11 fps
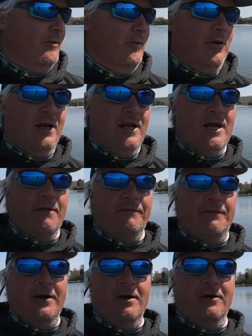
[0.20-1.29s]
What up,
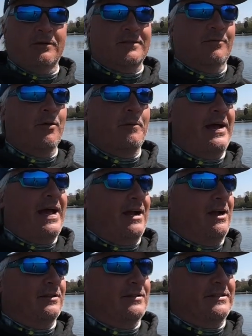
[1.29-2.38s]
folks? We're back
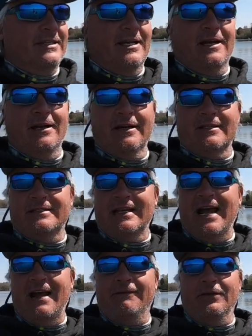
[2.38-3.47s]
on Cedar. It's the
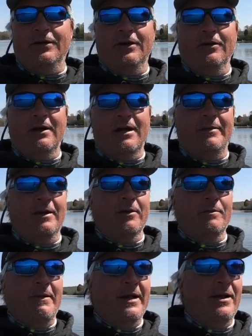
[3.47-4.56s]
afternoon. I'm here with my